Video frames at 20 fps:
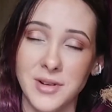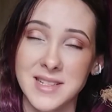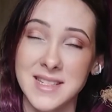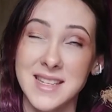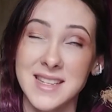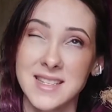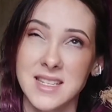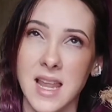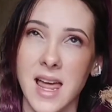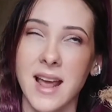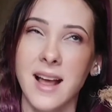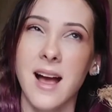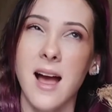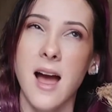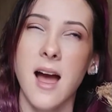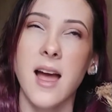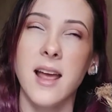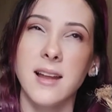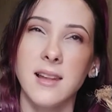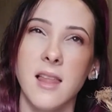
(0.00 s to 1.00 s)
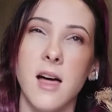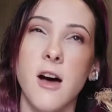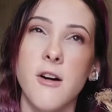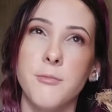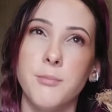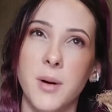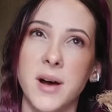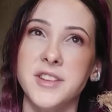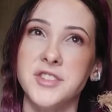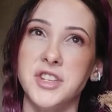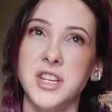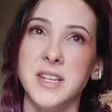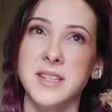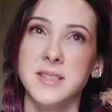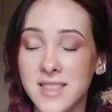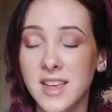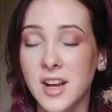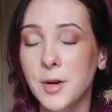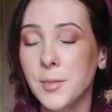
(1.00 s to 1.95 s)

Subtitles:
noises. Like, I love budgies.